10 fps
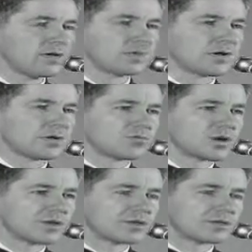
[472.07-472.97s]
But in
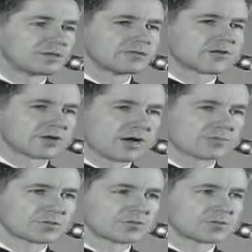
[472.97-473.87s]
one area of
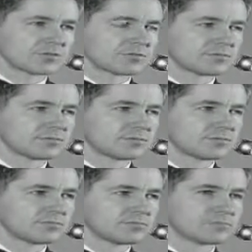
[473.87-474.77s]
competition,
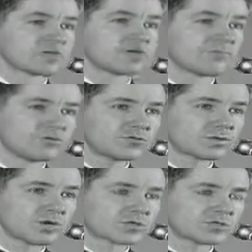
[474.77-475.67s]
in food
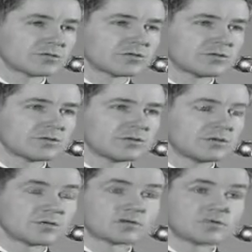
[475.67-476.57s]
production,
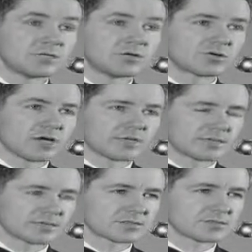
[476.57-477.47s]
there's been no
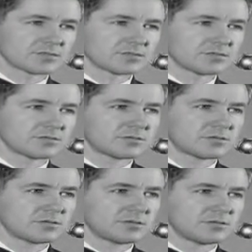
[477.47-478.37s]
contest.
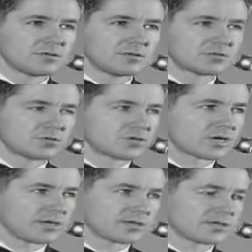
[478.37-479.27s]
No
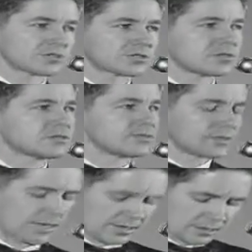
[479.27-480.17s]
contest
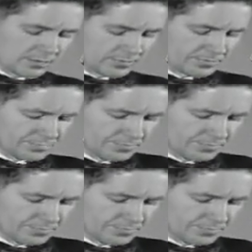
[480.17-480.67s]
at all.